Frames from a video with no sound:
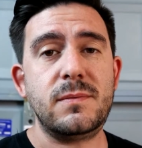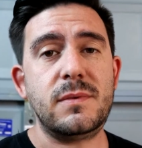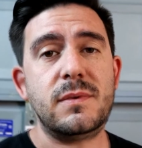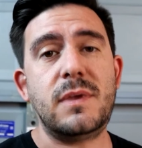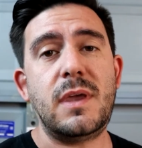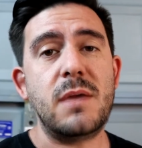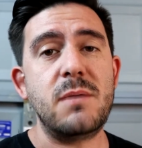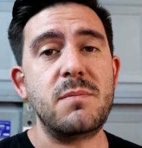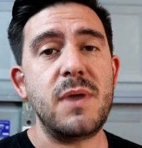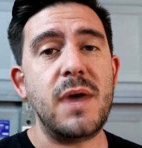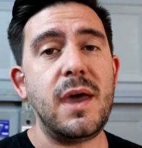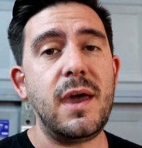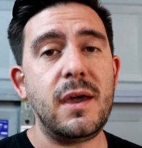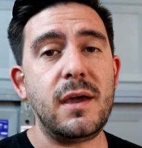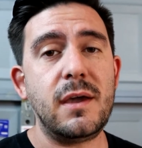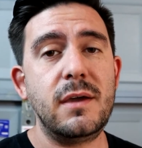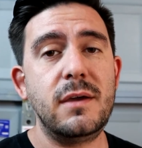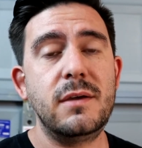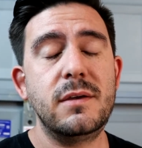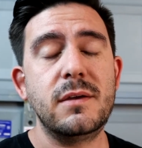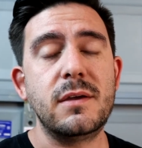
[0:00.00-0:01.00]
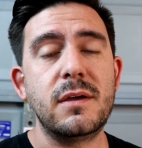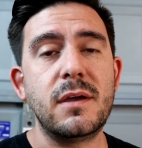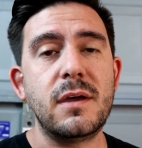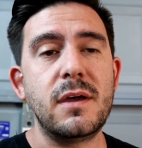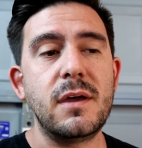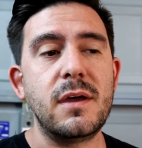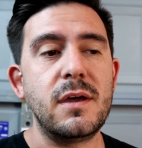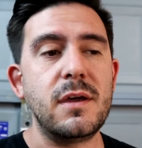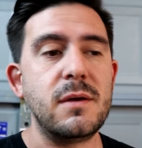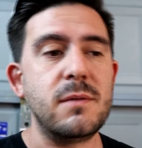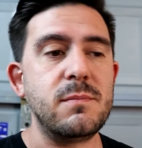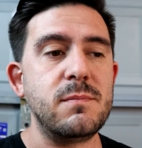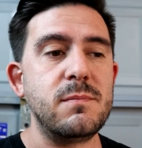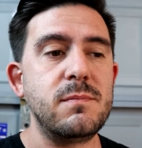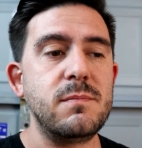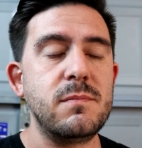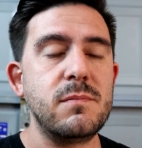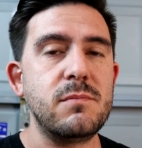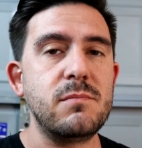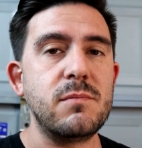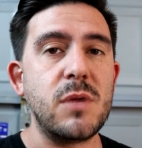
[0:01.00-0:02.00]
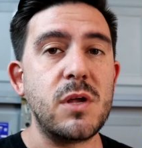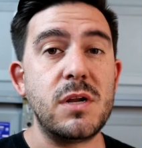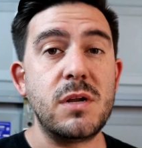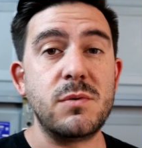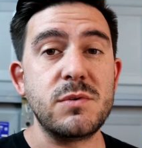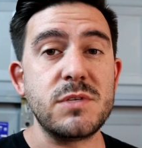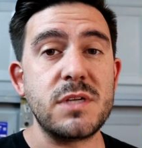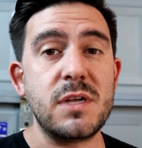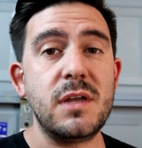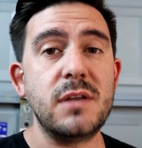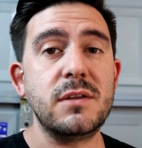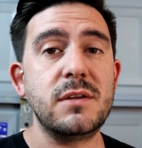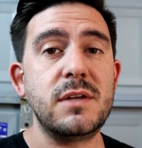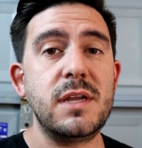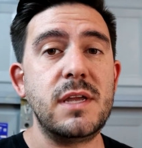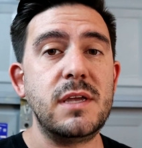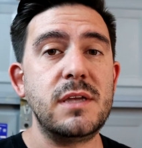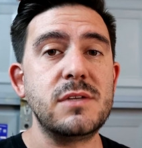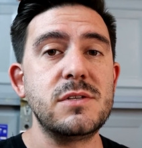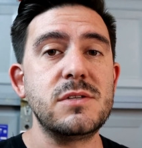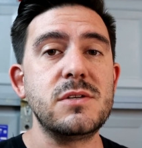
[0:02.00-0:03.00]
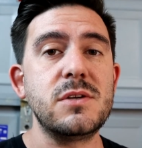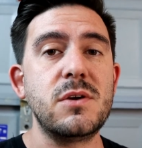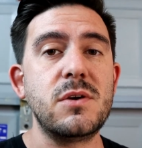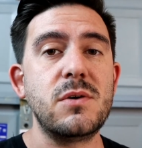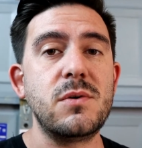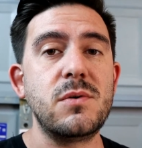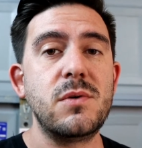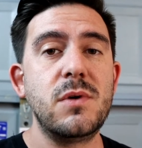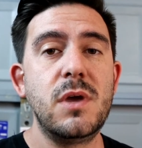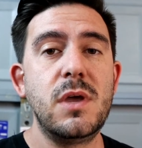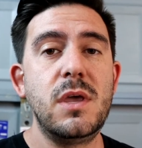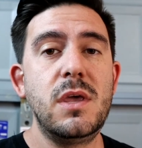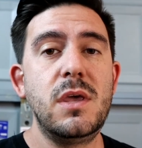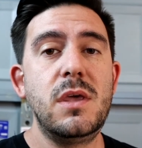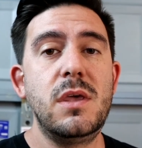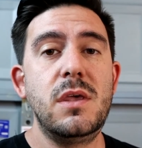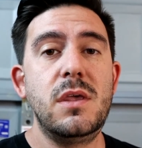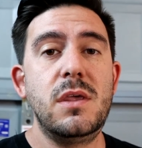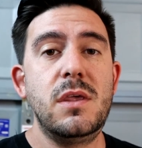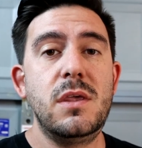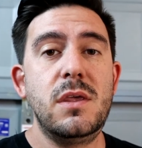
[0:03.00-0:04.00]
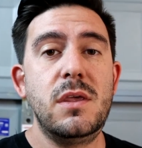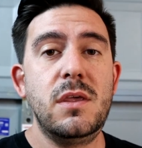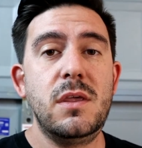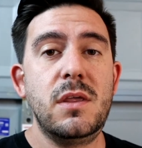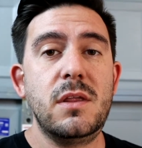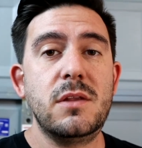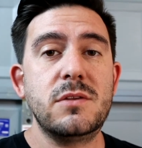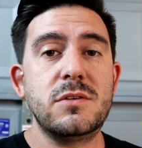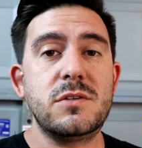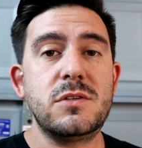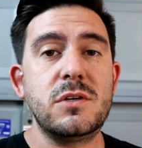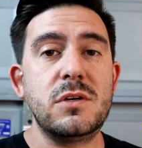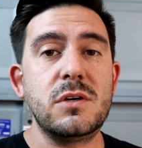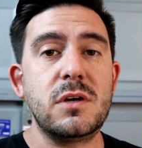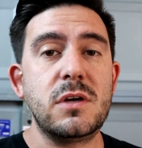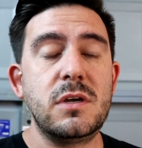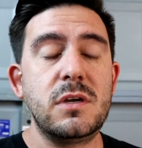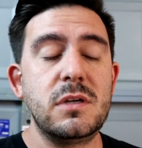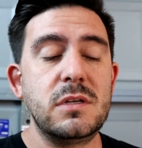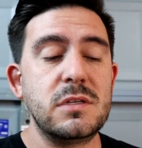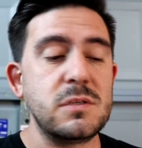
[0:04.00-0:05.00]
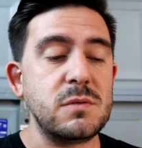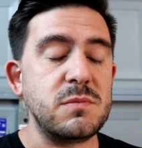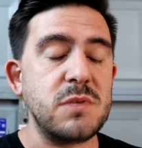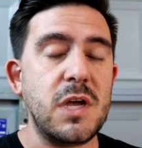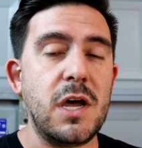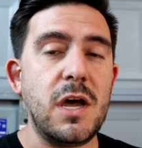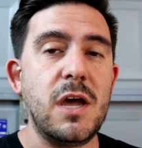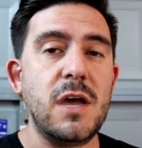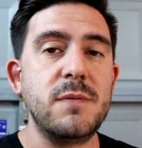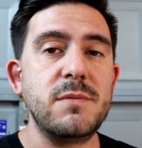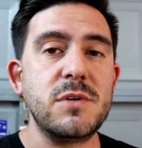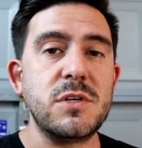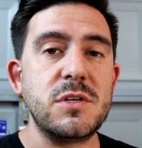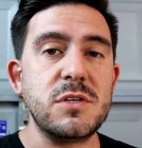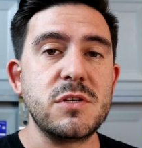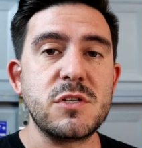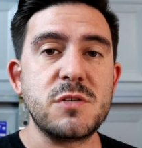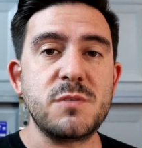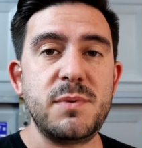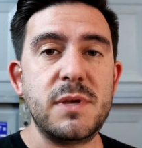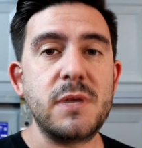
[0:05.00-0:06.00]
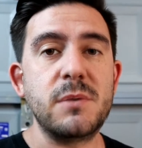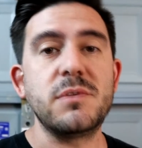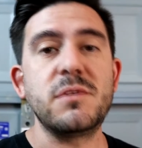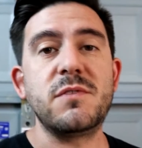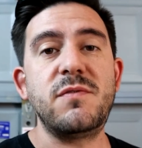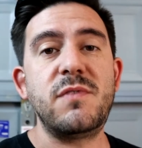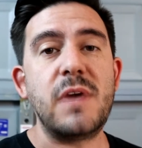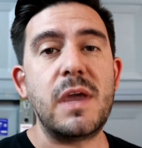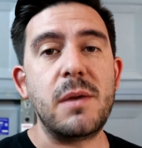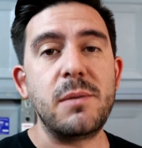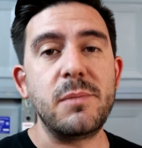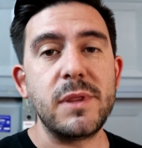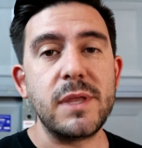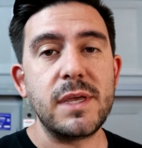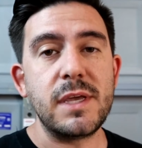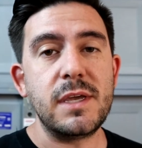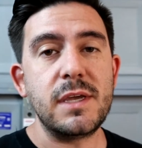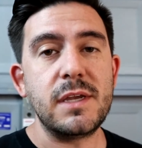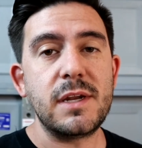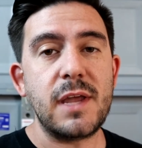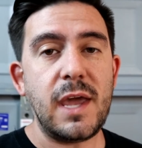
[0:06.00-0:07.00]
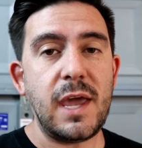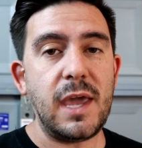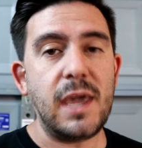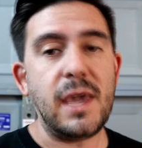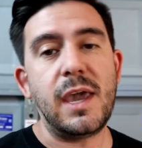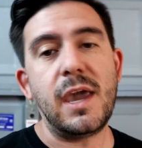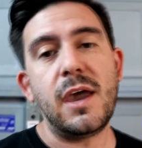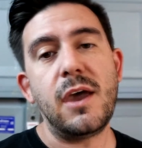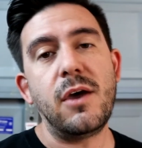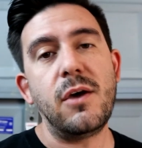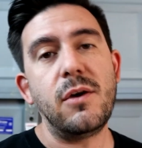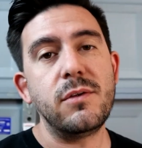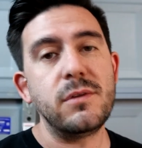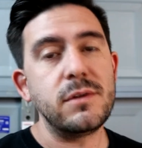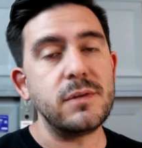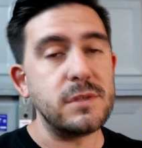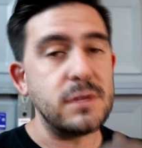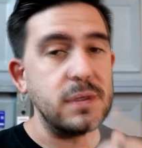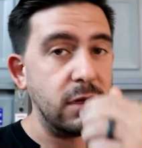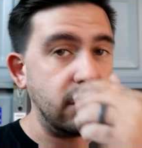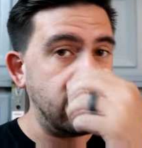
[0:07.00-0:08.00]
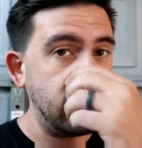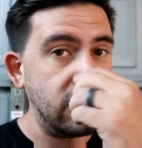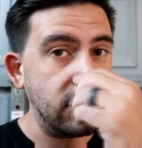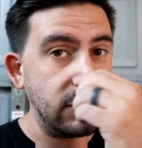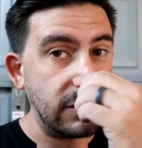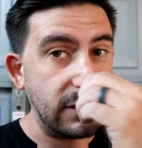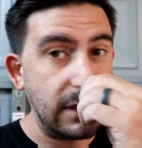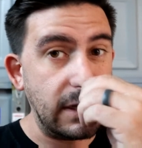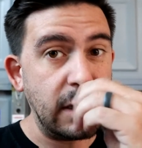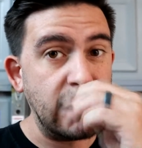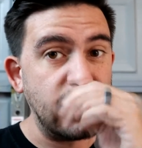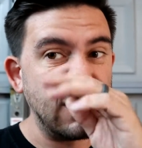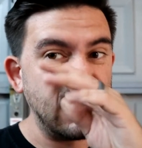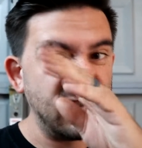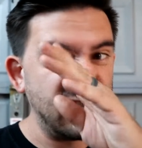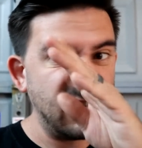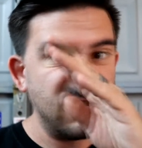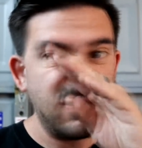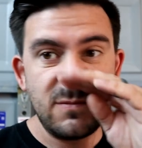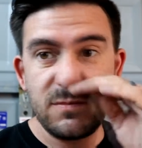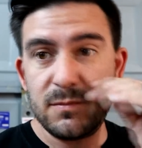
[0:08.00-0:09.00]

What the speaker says: Came back. Monday was a holiday, so took some time to just spend it with the family and hang out and did a few things.